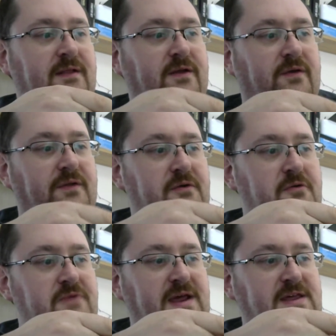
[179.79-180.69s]
look, there are
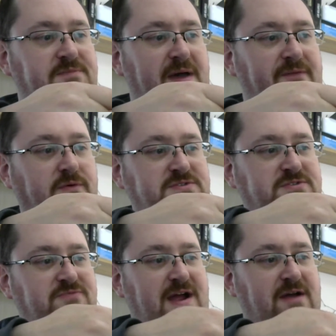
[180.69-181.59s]
raised bevels
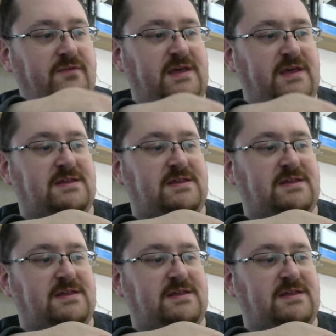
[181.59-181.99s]
around this